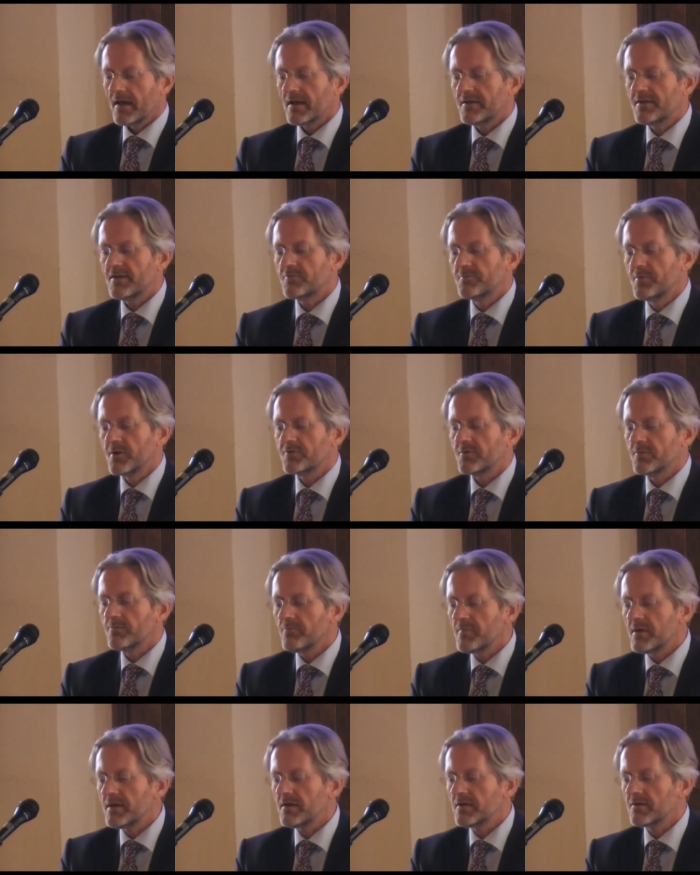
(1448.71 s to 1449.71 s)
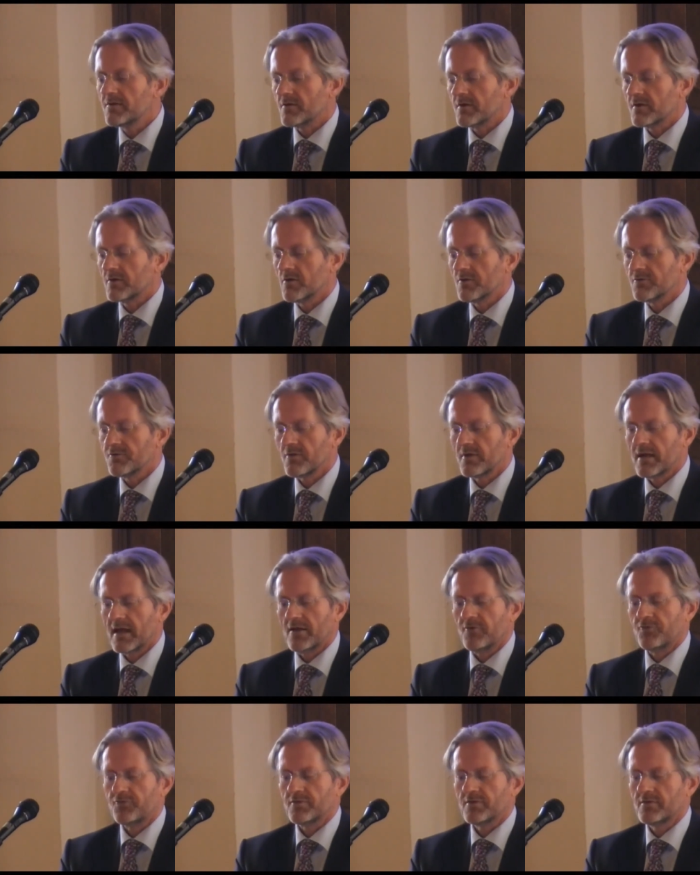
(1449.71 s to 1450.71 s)
It is but a meager
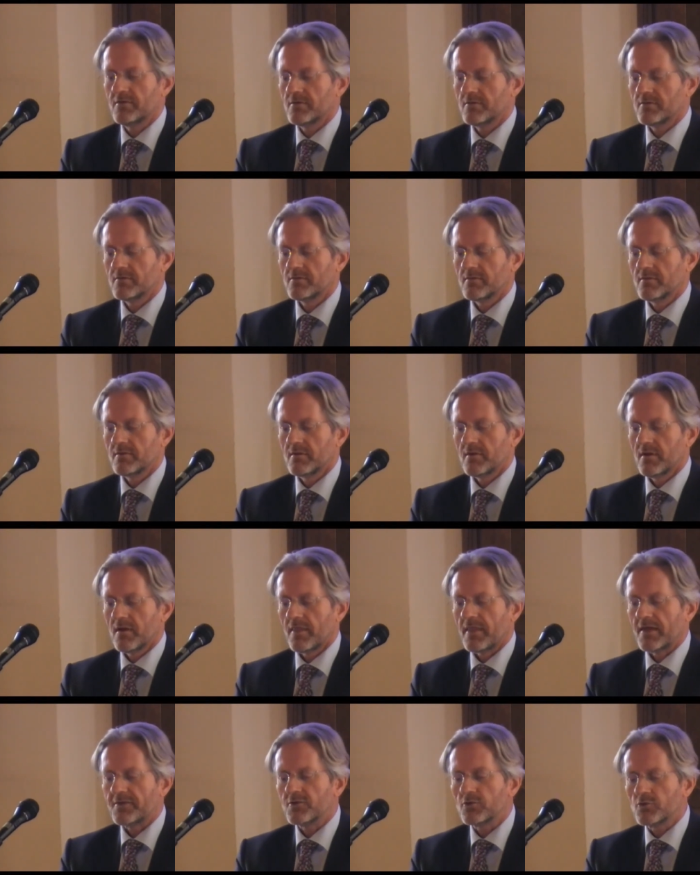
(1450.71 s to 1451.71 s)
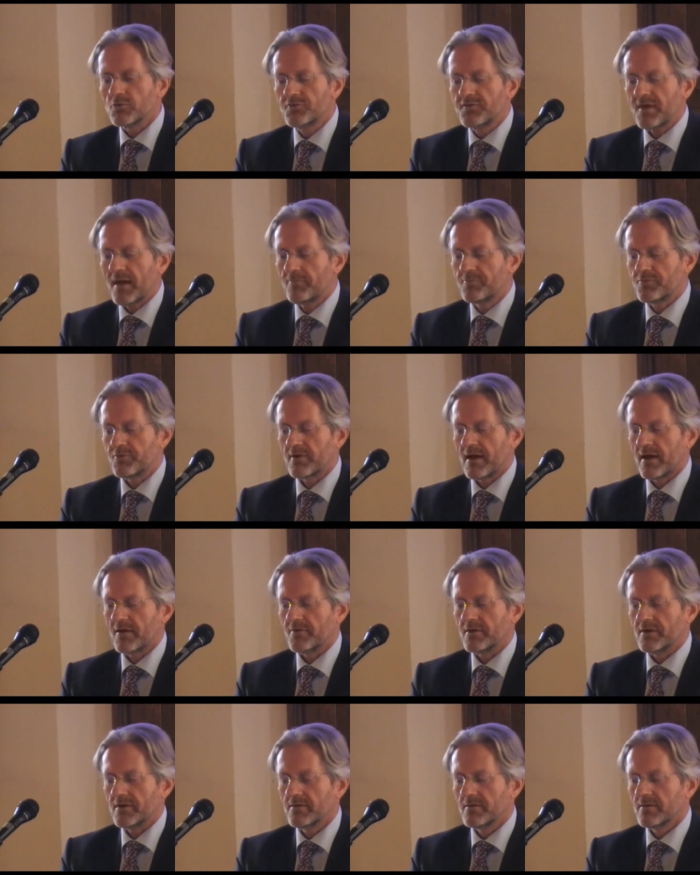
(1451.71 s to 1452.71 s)
consolation that the
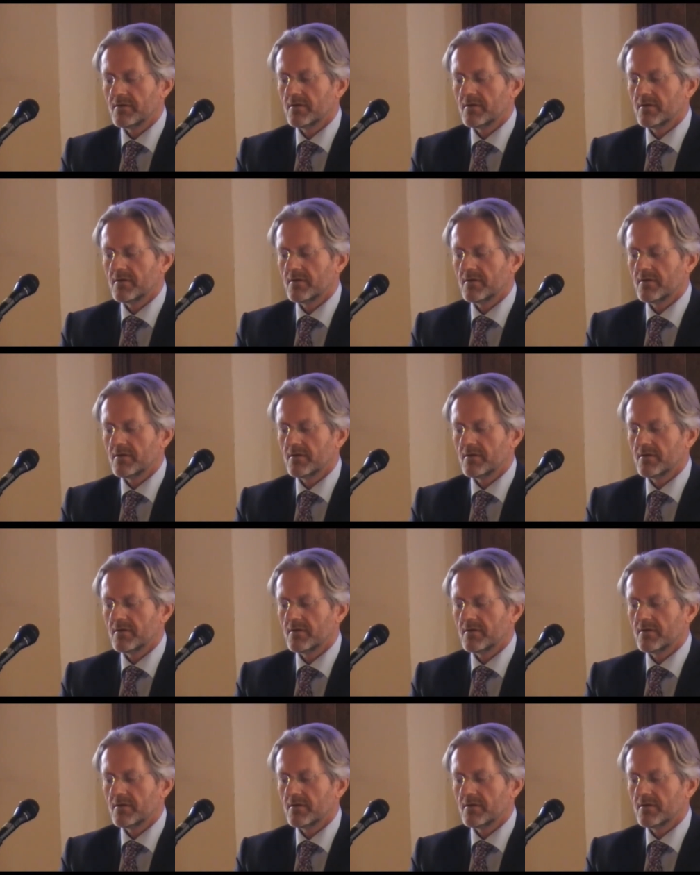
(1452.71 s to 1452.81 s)
contemporary,